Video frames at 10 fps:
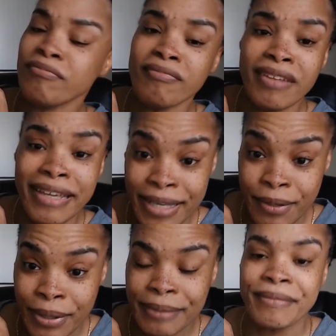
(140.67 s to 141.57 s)

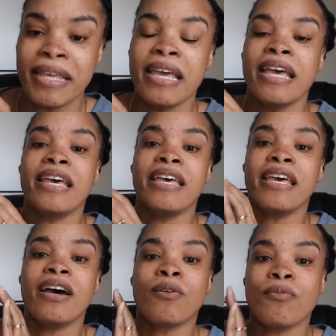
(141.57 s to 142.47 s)
Anyway,
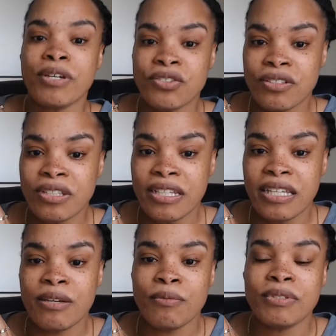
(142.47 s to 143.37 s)
originally
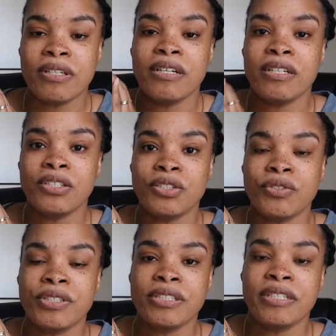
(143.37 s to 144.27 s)
it was
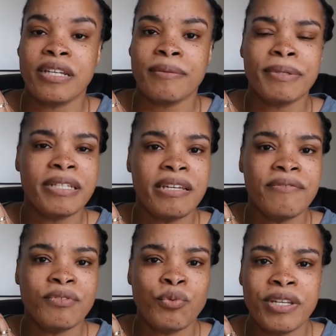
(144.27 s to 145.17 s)
$100 and I believe
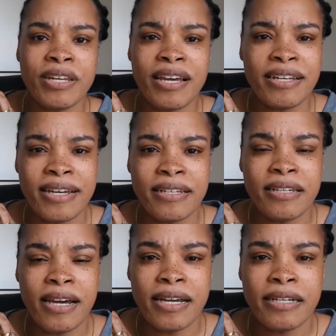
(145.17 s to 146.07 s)

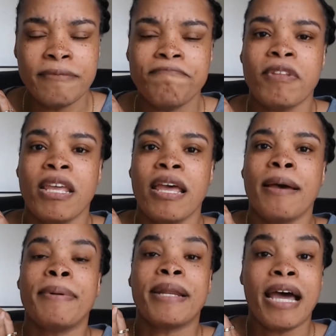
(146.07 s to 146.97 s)
$29.99,
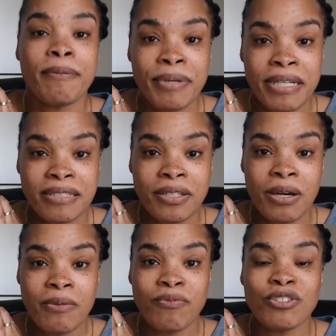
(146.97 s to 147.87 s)
but I picked it
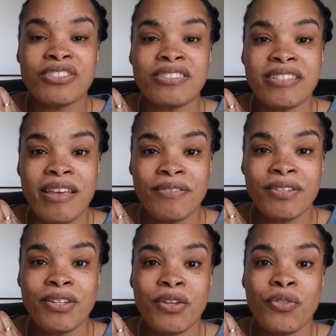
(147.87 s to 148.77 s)
up for
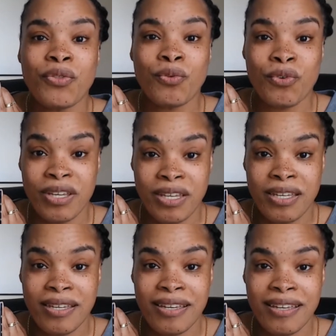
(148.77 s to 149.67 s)

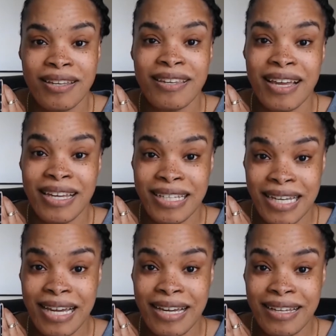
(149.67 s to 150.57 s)

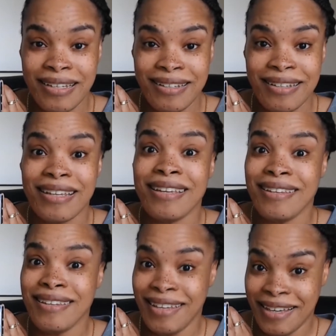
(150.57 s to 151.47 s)
$73.99.
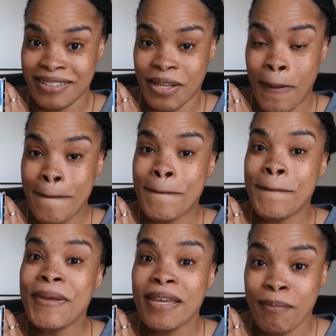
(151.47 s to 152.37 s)
Yes,
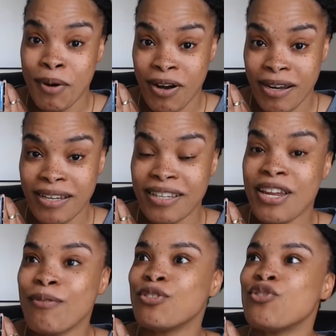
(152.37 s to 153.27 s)
big bargain, and there
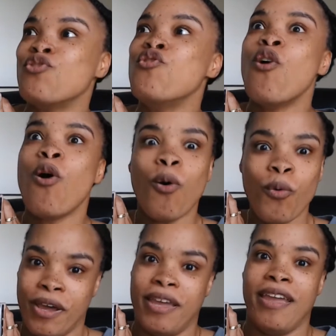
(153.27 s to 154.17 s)
was no
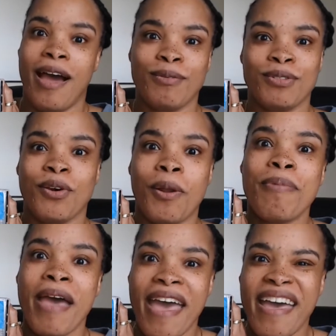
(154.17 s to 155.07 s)
way I was gonna
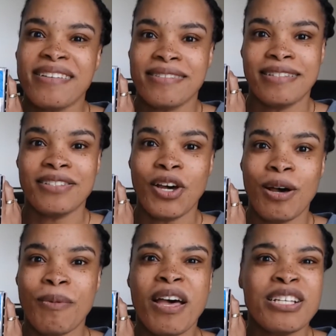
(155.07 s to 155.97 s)
pass this up.
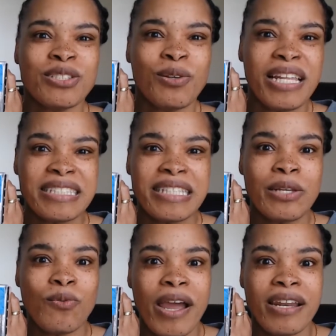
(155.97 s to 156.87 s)
So let's get
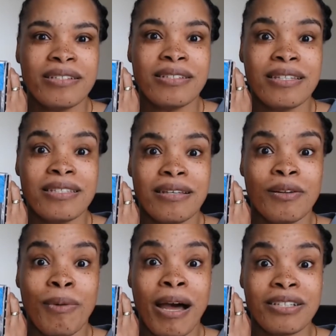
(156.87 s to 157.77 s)
right into this
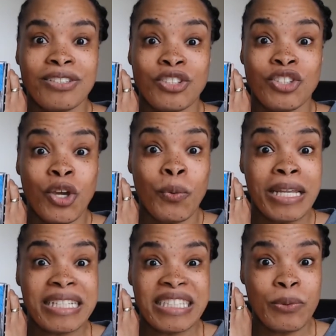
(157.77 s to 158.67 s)
unboxing, shall we?
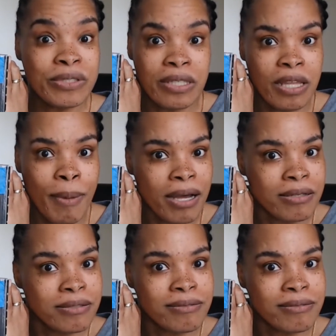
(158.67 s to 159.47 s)
Let's see what's in the box.